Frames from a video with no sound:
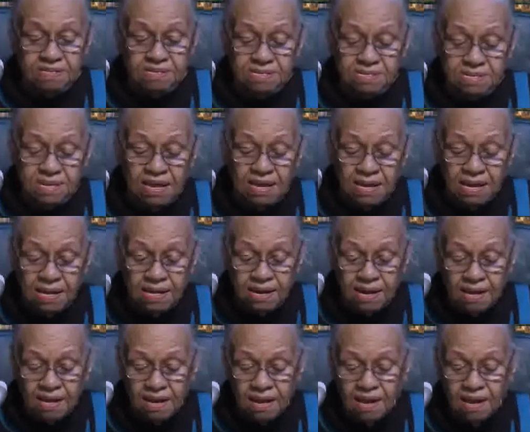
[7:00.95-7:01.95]
seek
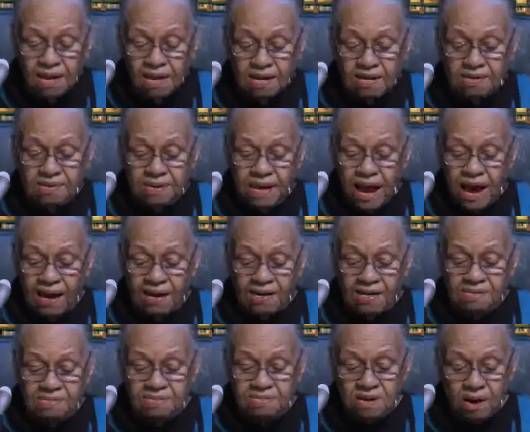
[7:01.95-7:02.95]

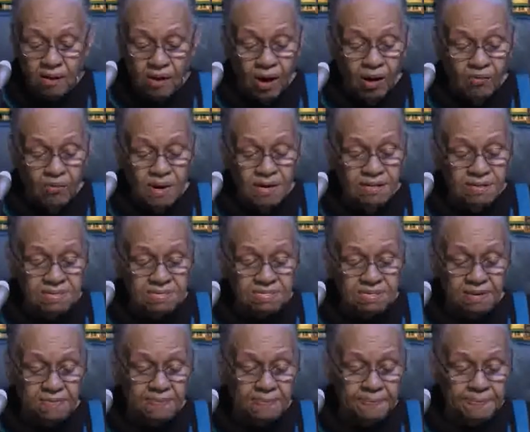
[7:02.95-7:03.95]
knowledge or
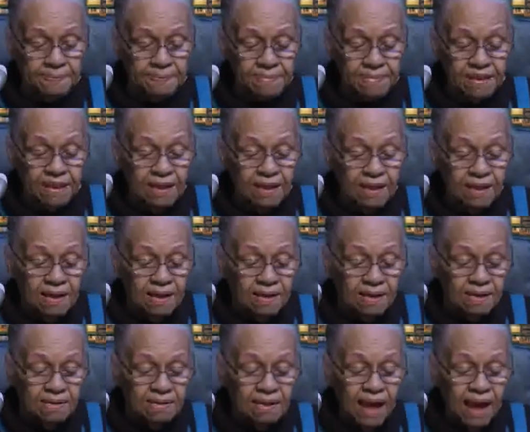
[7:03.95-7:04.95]
wisdom.
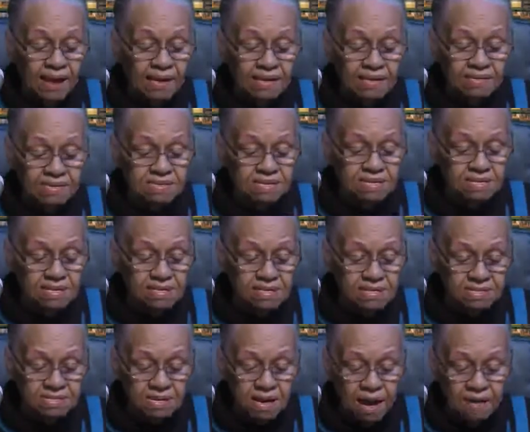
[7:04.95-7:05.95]
Knowledge
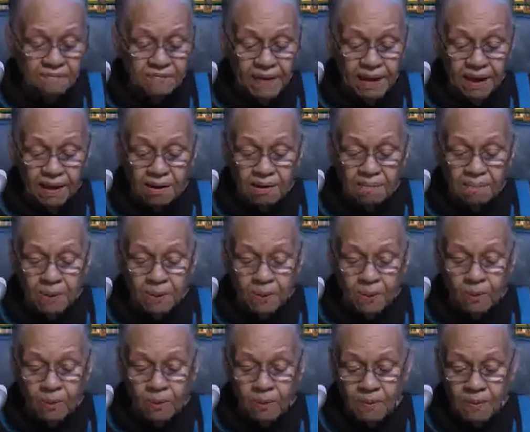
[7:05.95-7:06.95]
is
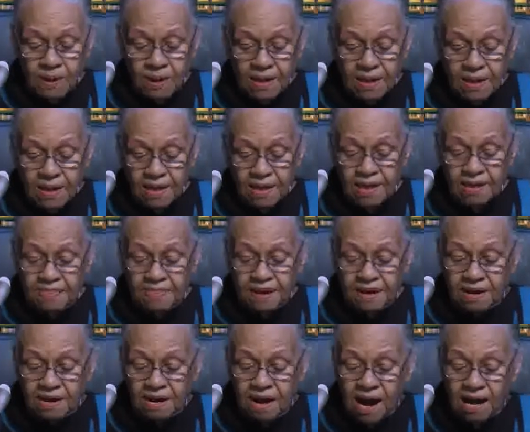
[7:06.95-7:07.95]
available in the
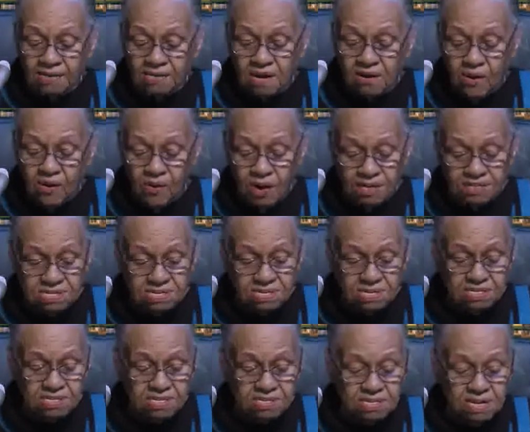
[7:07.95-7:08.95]

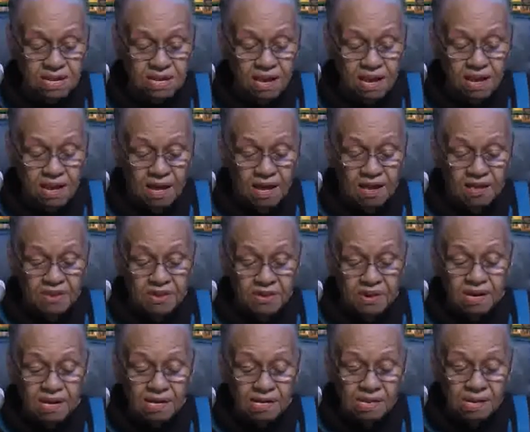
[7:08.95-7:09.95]
concourses. You
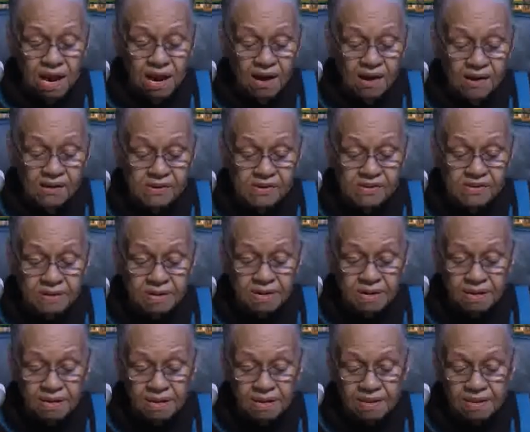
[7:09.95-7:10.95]
can learn
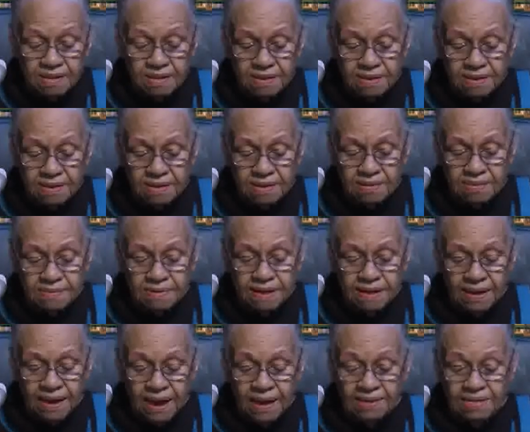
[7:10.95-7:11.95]

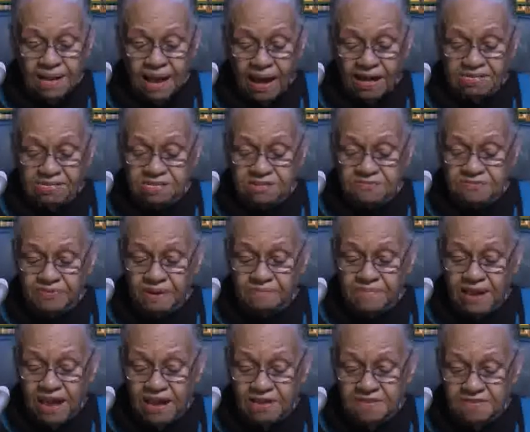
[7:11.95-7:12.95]
a lot from
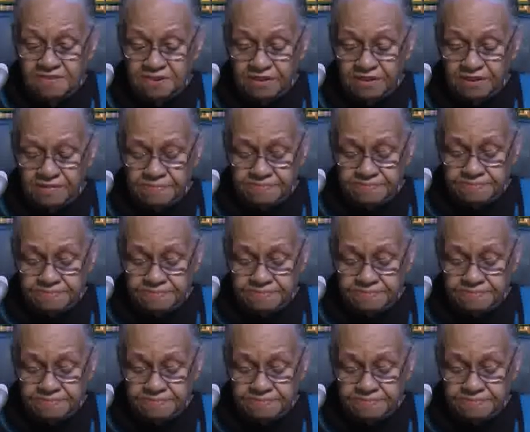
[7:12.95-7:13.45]
nature,